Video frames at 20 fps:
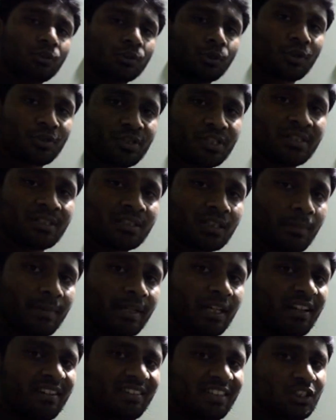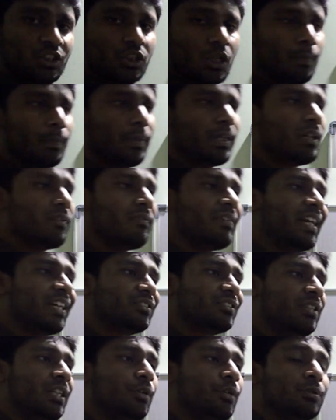questions coming under this topic, we
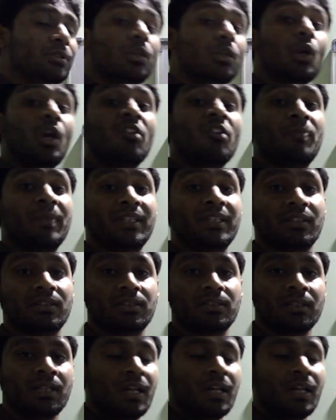actually use a lot of methods.